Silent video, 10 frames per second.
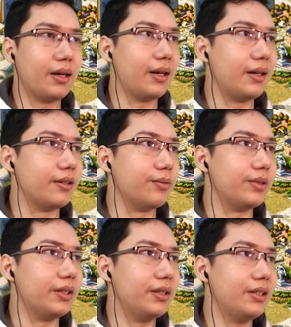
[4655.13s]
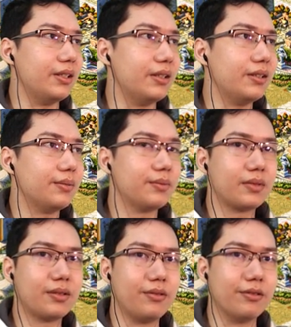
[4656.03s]
And we need,
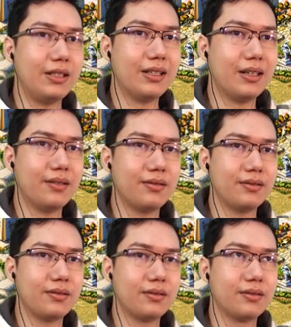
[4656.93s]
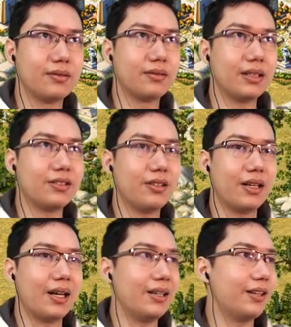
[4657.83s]
we really can't, that's not
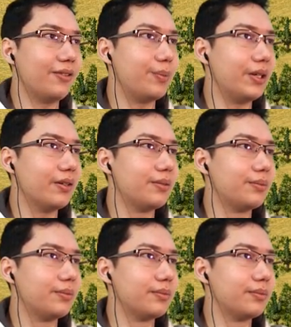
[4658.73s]
high enough appeal.